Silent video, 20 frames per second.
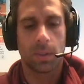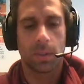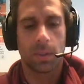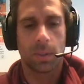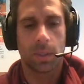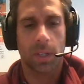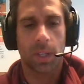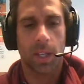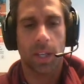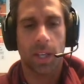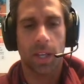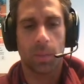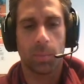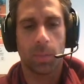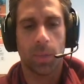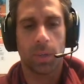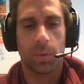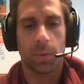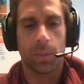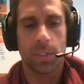I had
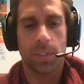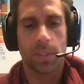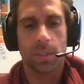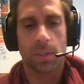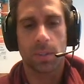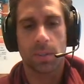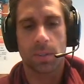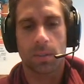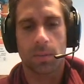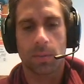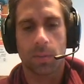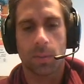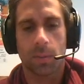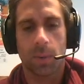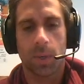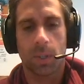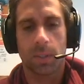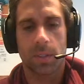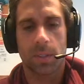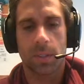my reasons for
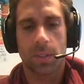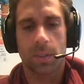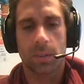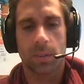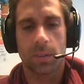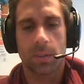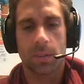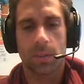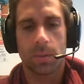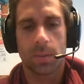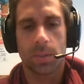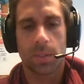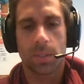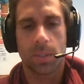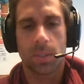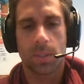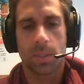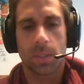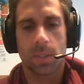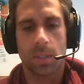wanting to
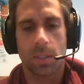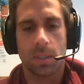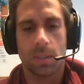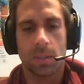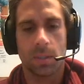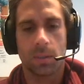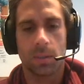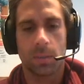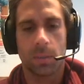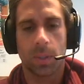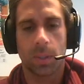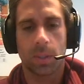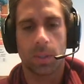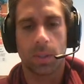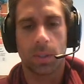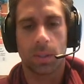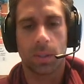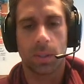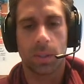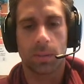succeed with
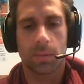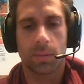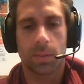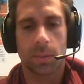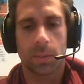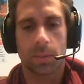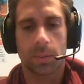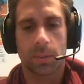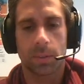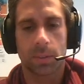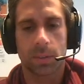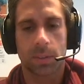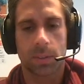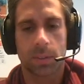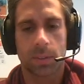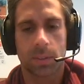ClickFunnels.